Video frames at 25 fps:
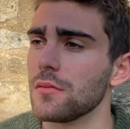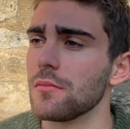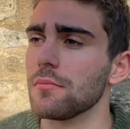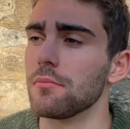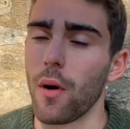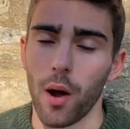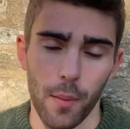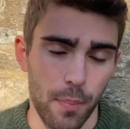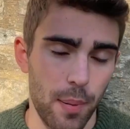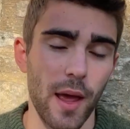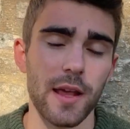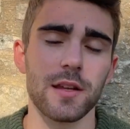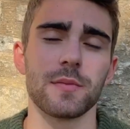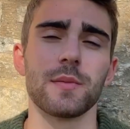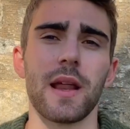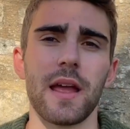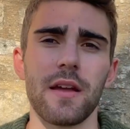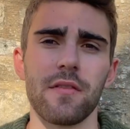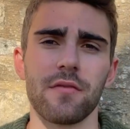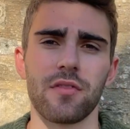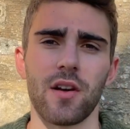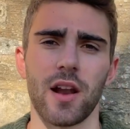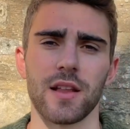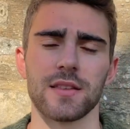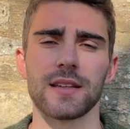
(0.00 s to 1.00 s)
my placement
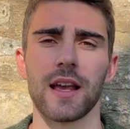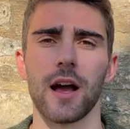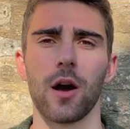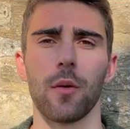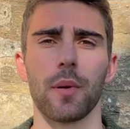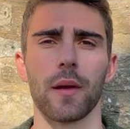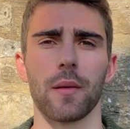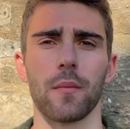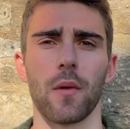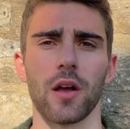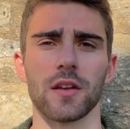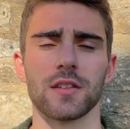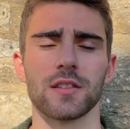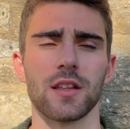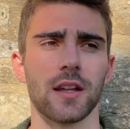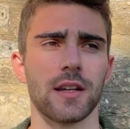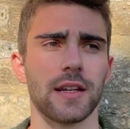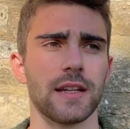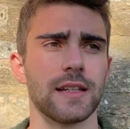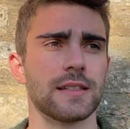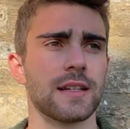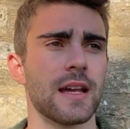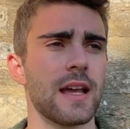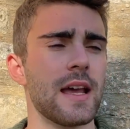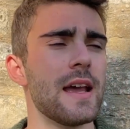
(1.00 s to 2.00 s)
in France helping my
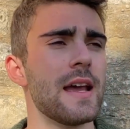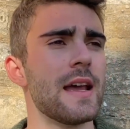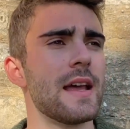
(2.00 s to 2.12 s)
studies?